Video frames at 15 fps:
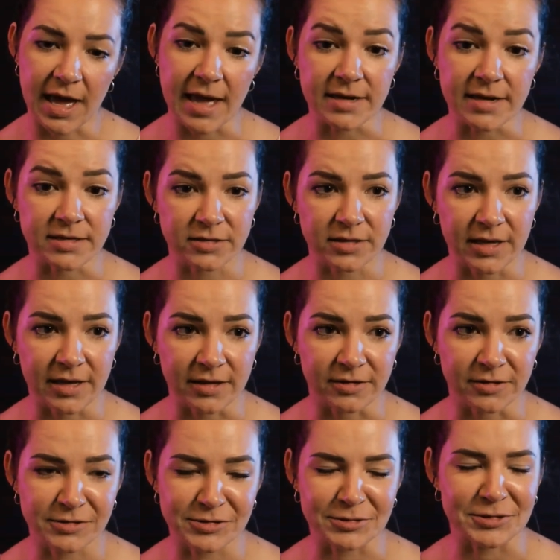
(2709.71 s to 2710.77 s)
And in.
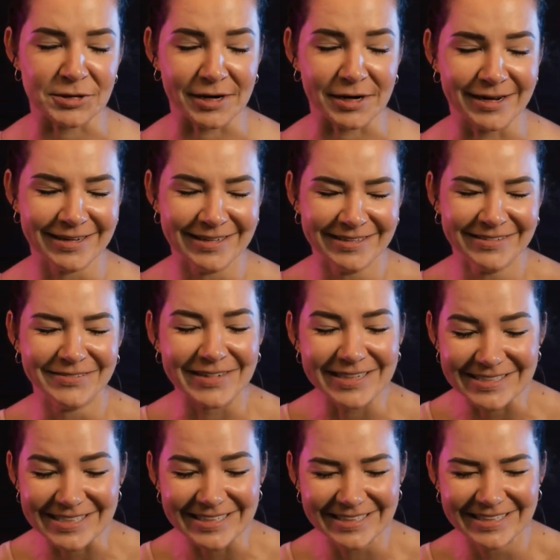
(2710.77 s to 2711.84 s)
So sorry. What is
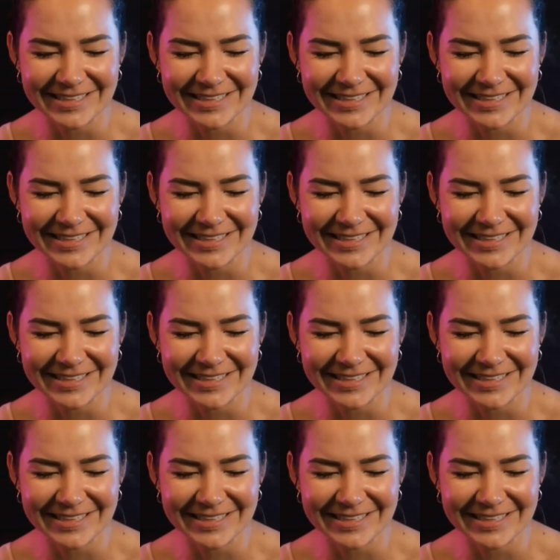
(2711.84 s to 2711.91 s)
it?